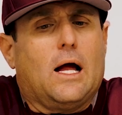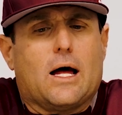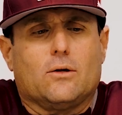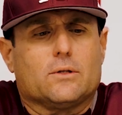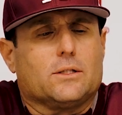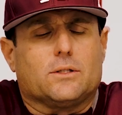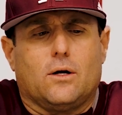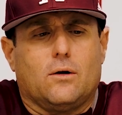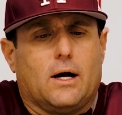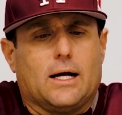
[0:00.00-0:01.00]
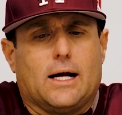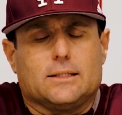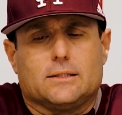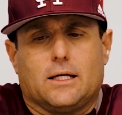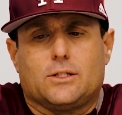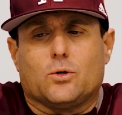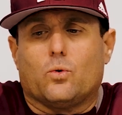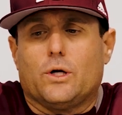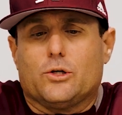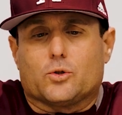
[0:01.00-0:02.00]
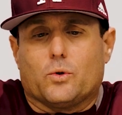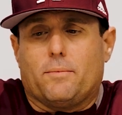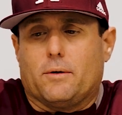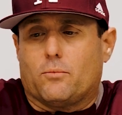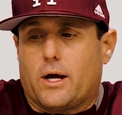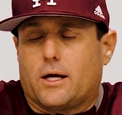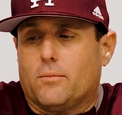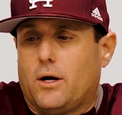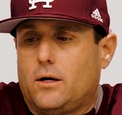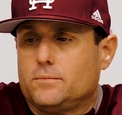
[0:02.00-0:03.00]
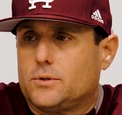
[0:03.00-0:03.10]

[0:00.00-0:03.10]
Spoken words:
I don't think so. I just it's a real sweeping breaking ball.